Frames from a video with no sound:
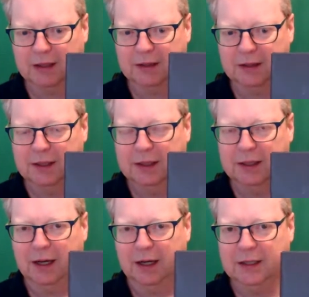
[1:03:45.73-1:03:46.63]
bargain.
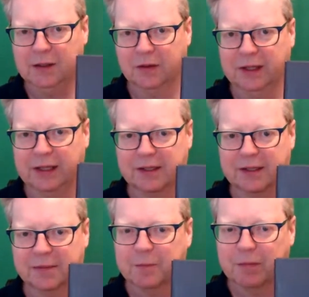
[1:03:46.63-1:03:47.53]
I got
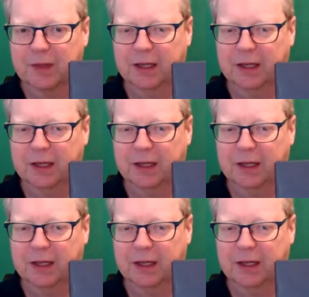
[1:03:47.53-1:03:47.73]
this.